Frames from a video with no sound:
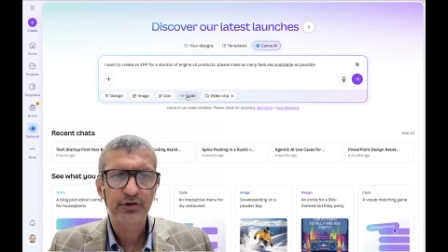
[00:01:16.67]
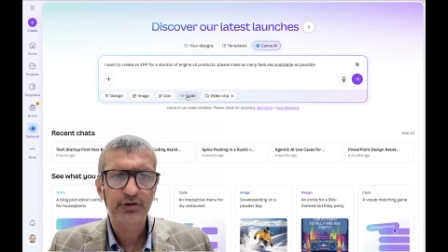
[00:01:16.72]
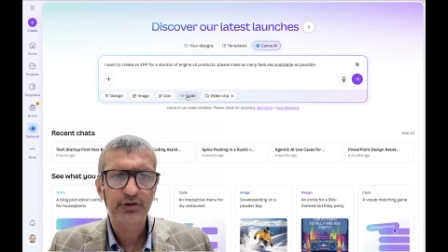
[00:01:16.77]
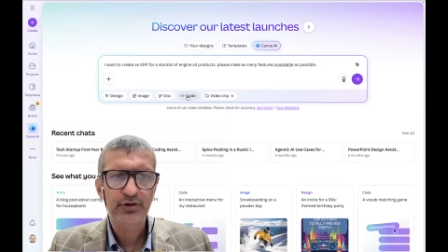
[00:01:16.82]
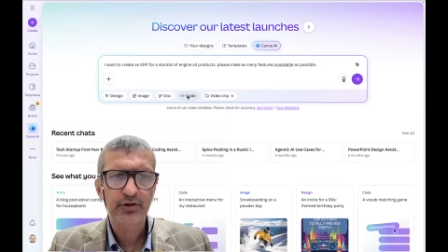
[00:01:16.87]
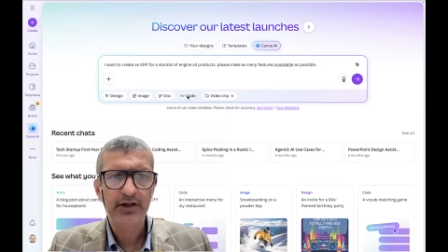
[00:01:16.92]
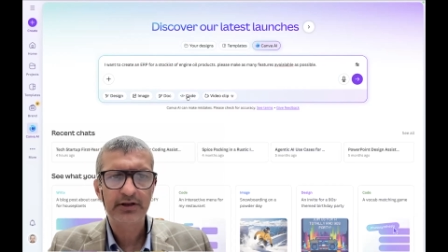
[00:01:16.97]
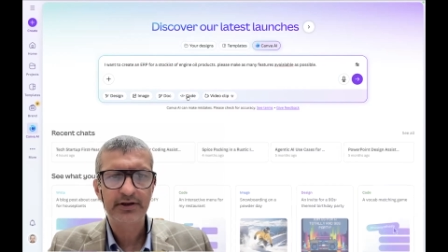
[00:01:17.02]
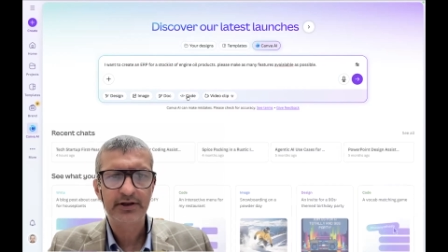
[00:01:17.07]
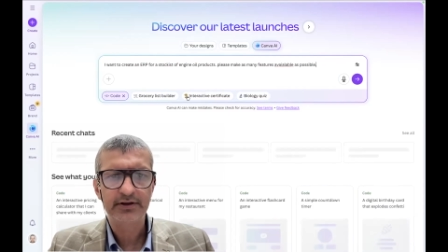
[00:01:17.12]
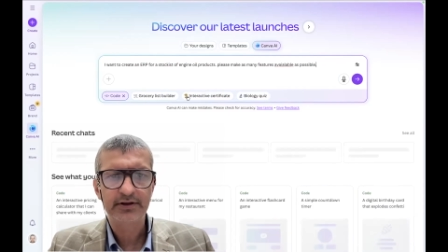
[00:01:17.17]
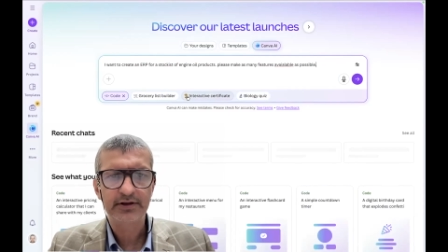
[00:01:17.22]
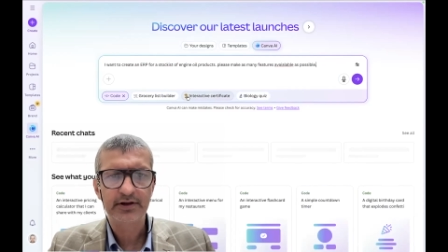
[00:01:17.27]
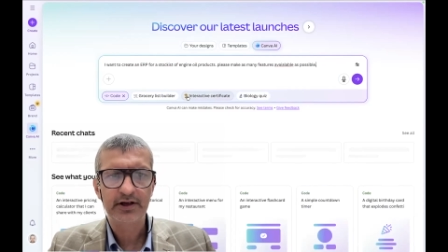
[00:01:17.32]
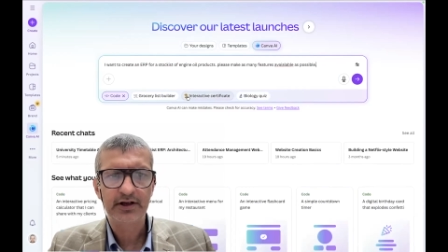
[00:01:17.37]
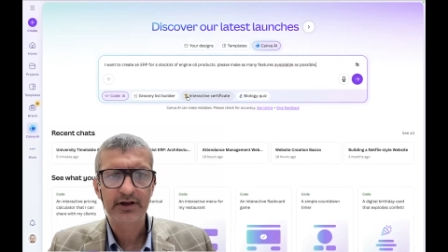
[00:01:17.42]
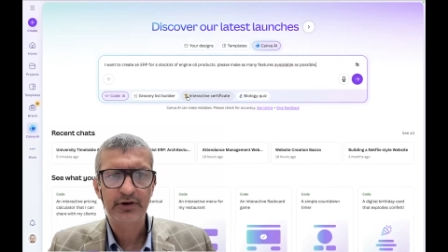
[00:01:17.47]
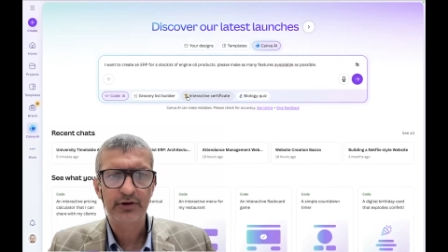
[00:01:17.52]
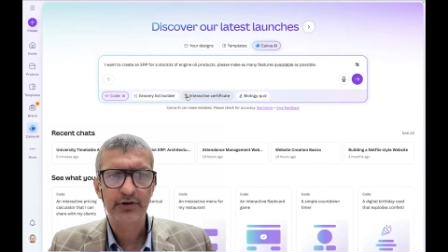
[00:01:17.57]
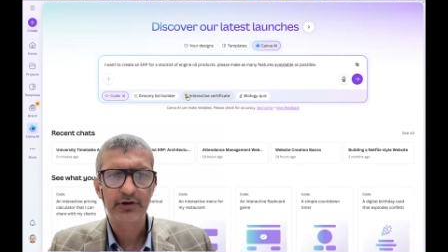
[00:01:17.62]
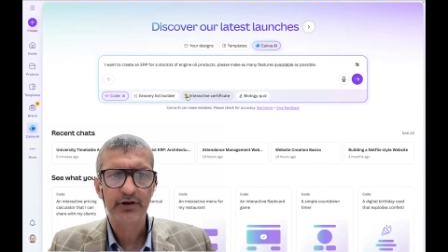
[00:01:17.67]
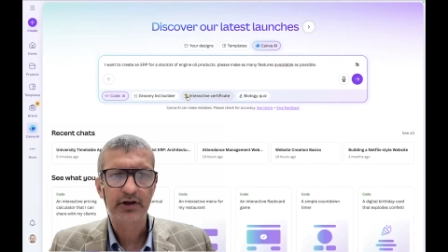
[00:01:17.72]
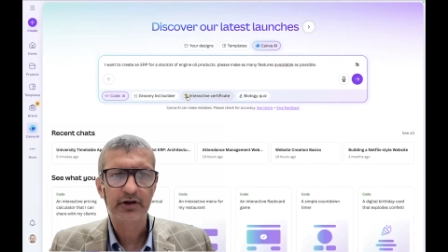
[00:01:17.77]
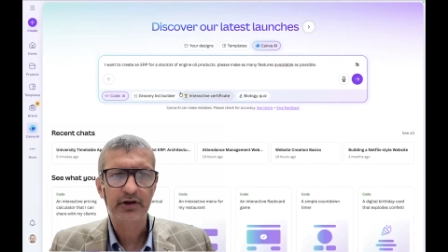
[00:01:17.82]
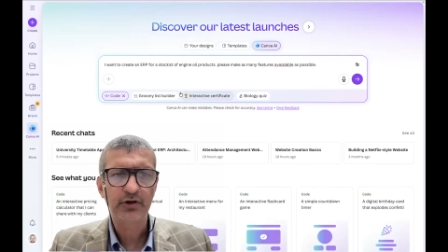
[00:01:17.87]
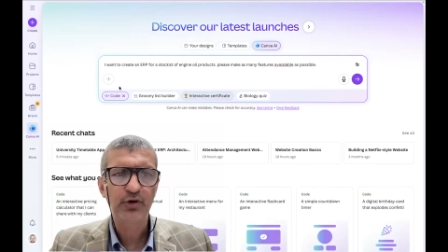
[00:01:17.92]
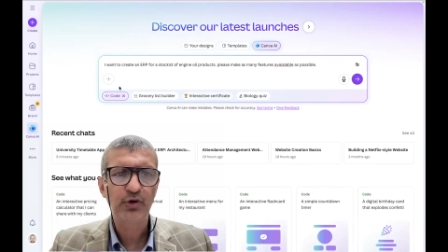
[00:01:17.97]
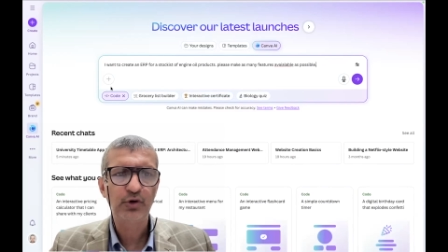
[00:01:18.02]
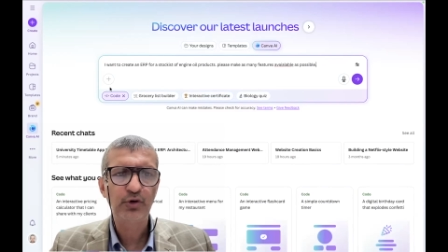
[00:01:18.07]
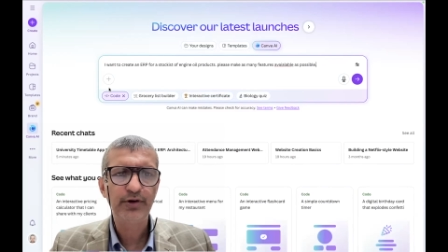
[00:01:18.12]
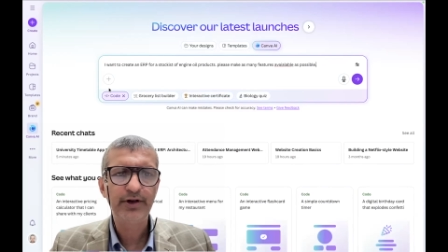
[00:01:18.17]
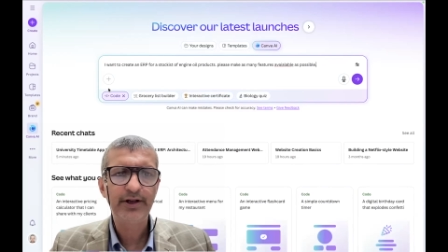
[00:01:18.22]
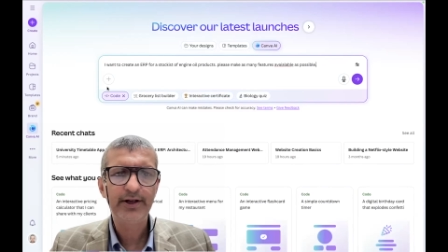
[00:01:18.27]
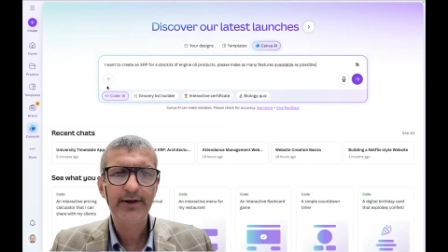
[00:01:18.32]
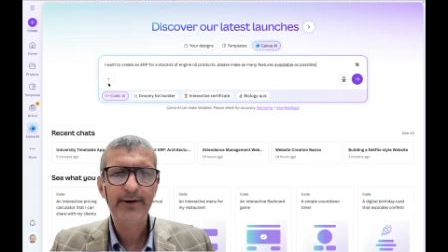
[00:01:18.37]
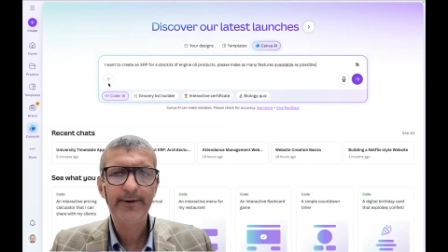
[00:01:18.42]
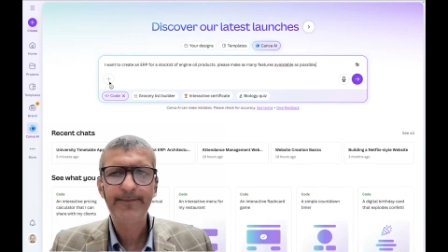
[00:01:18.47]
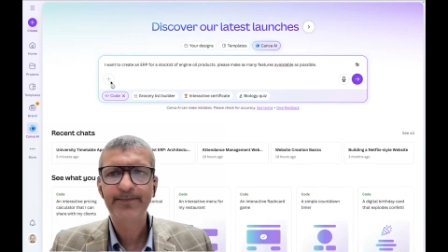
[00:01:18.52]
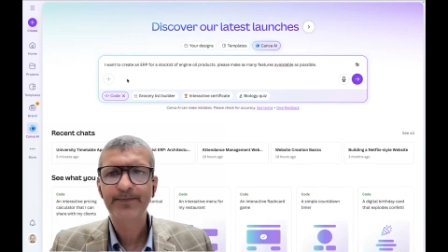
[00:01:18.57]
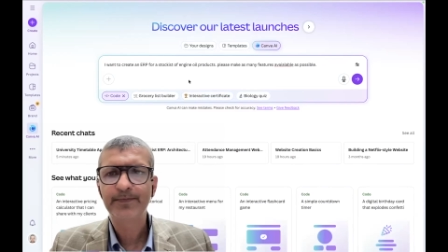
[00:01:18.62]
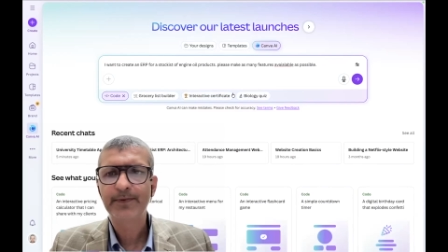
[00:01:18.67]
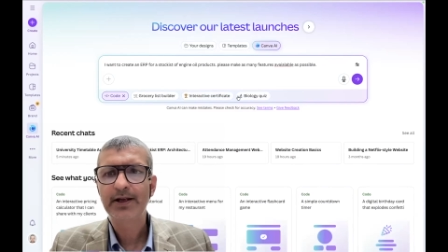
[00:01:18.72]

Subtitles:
So I'll just click on the code here